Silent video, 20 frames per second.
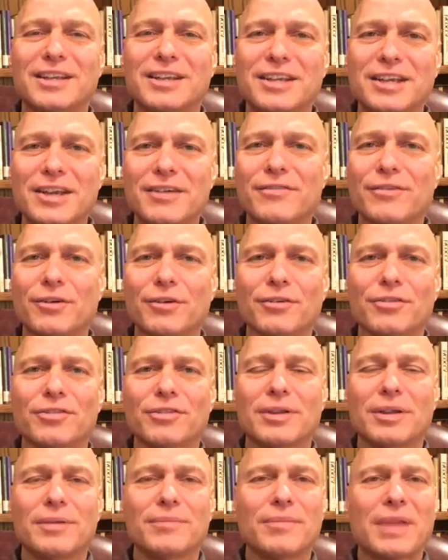
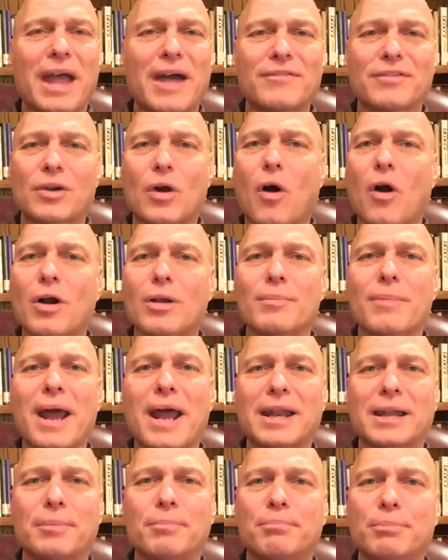Givers have an
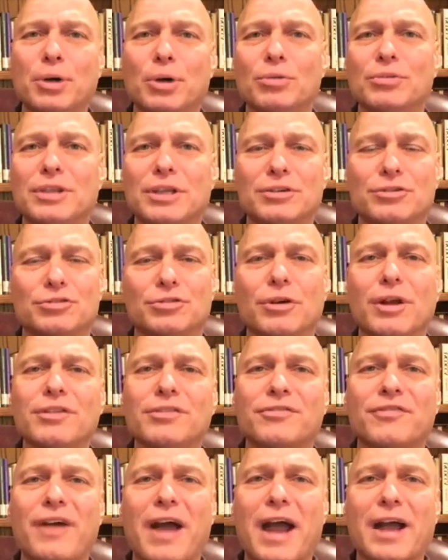automatic built-in
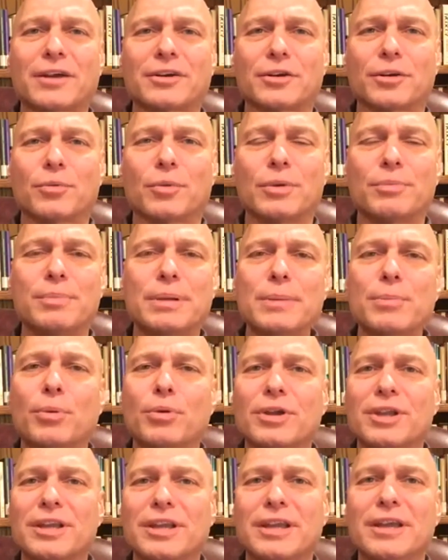trust factor. When
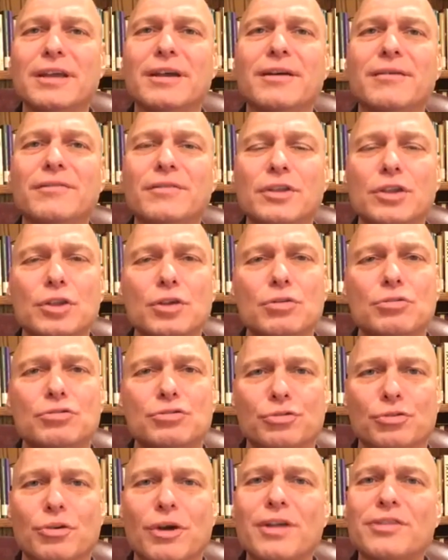people give, you
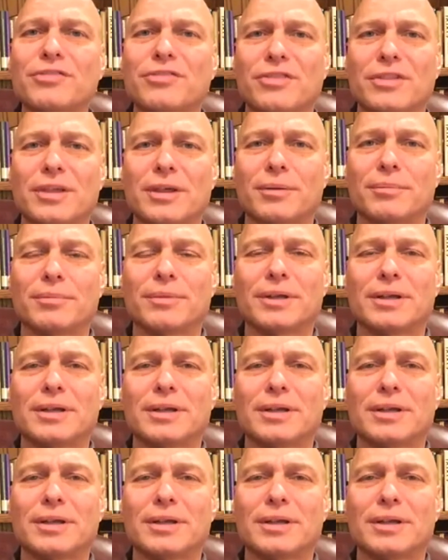trust them.